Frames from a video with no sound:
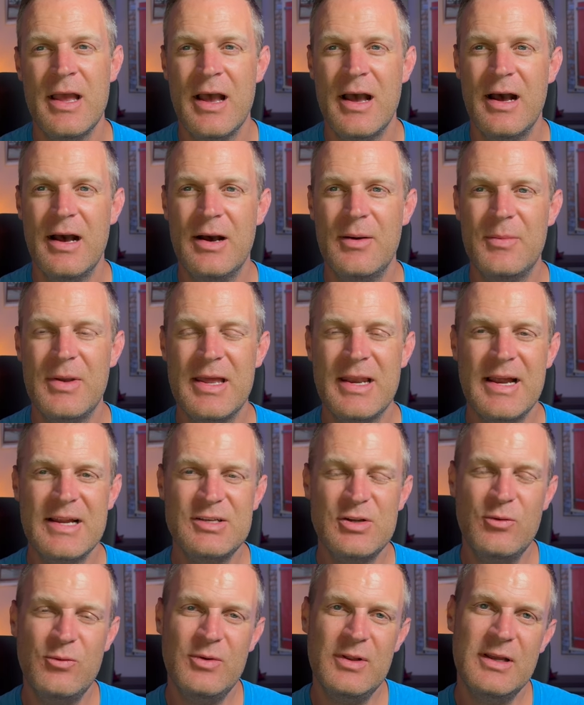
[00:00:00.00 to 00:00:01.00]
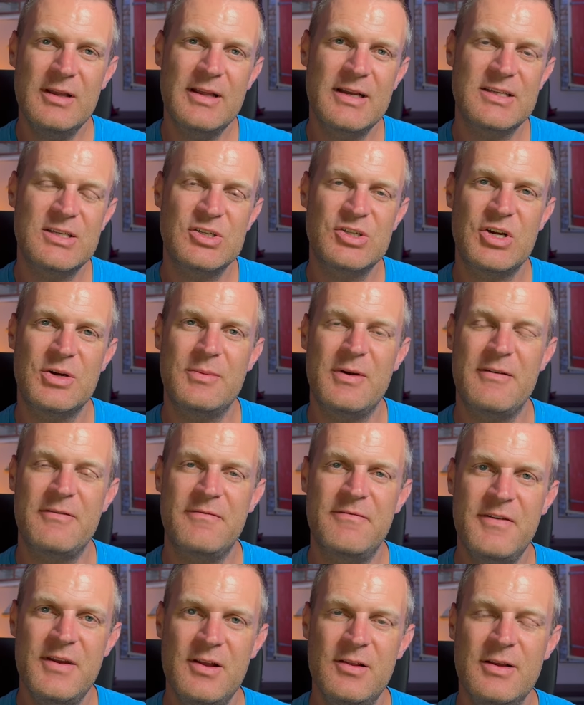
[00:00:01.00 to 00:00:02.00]
Um, and I don't really like to share my
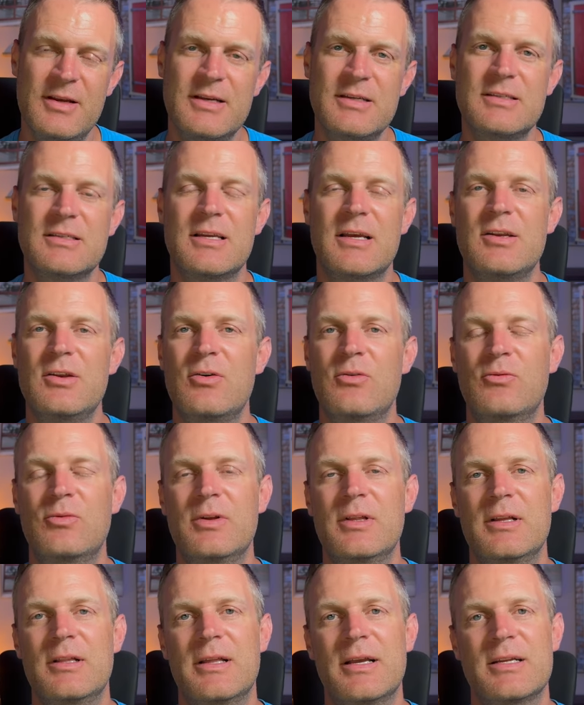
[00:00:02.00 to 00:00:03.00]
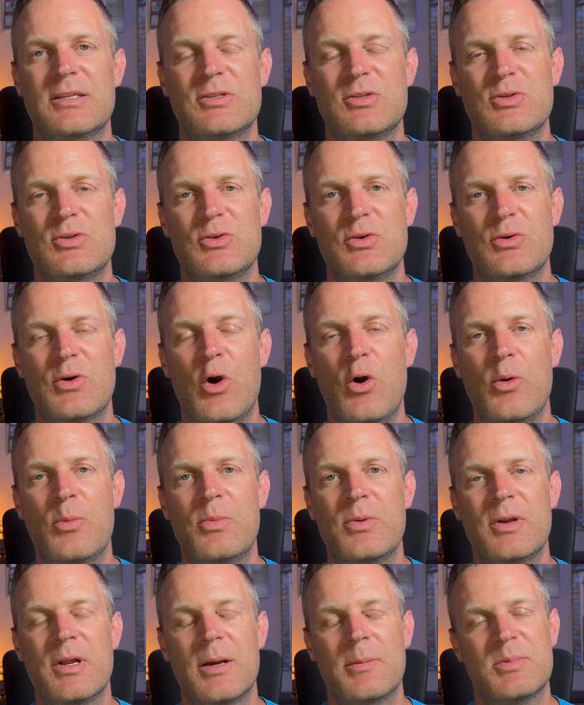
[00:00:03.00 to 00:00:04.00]
feelings. I don't really like to
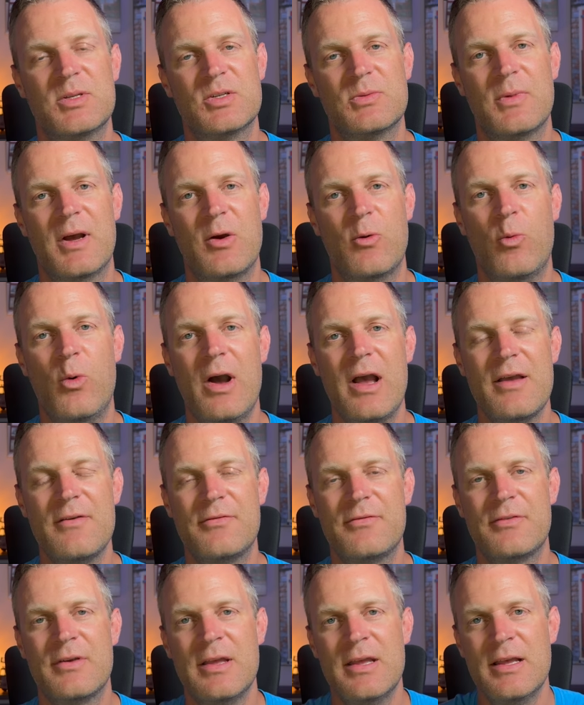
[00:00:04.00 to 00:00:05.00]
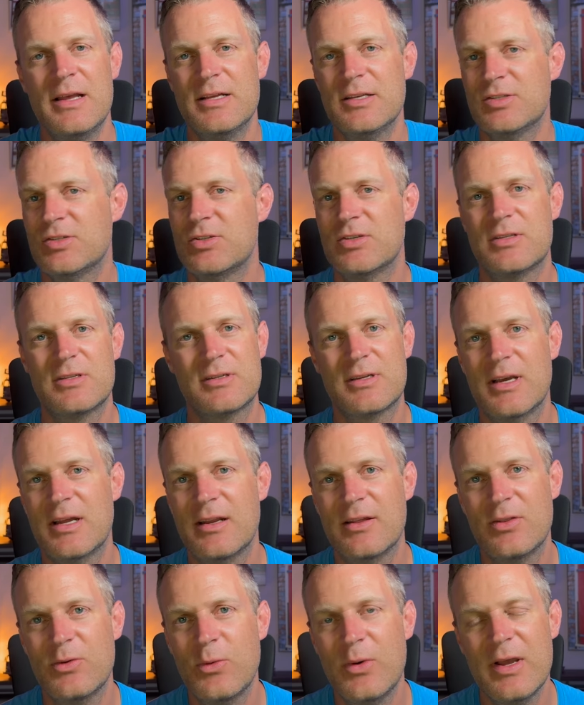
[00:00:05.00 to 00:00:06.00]
open up to my wife. It's just kind
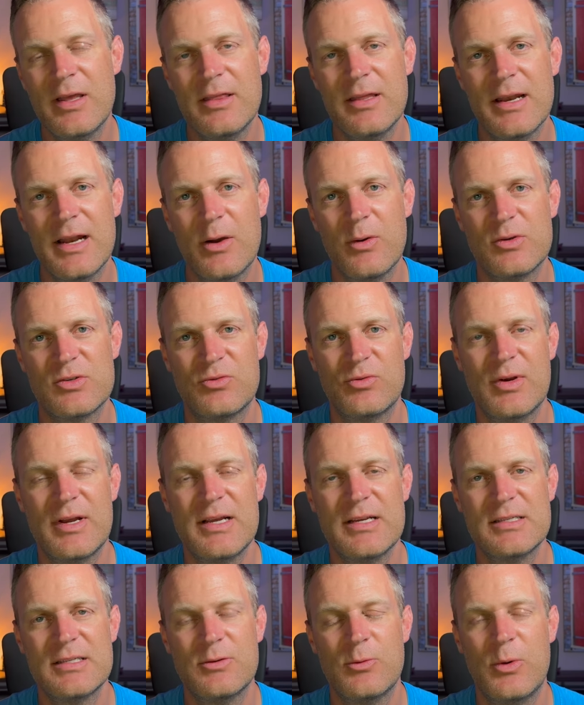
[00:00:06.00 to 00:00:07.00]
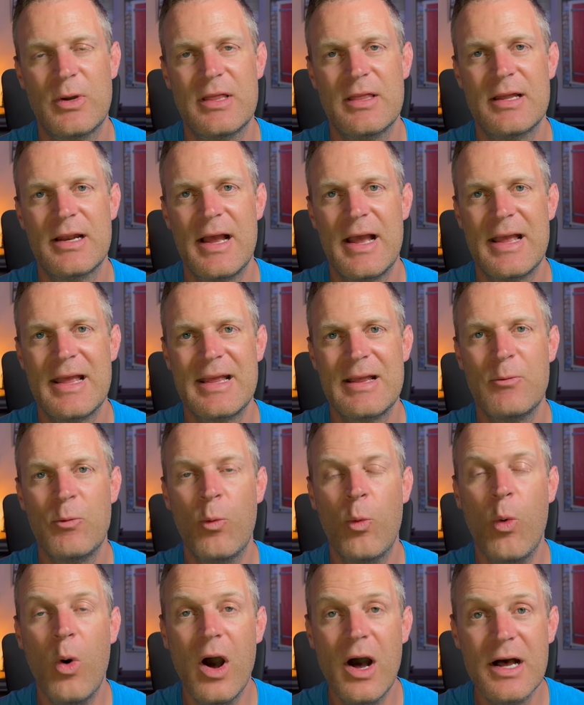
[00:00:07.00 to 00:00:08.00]
of the way that I was raised, the way that I
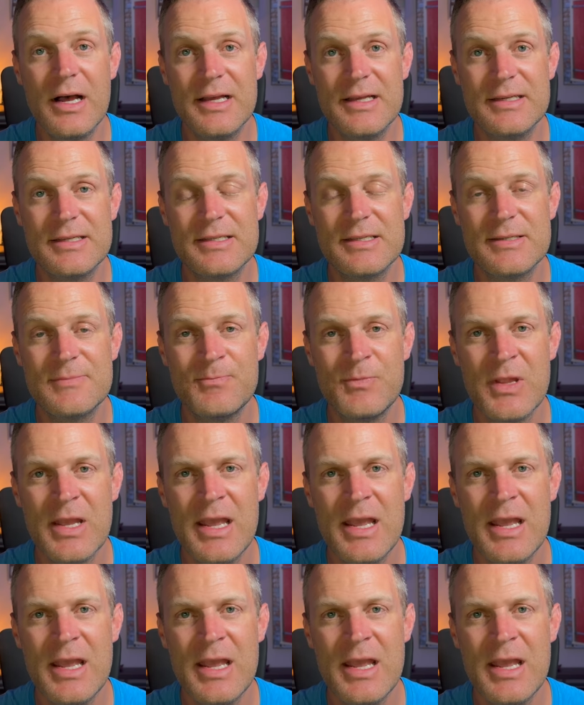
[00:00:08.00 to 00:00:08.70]
was.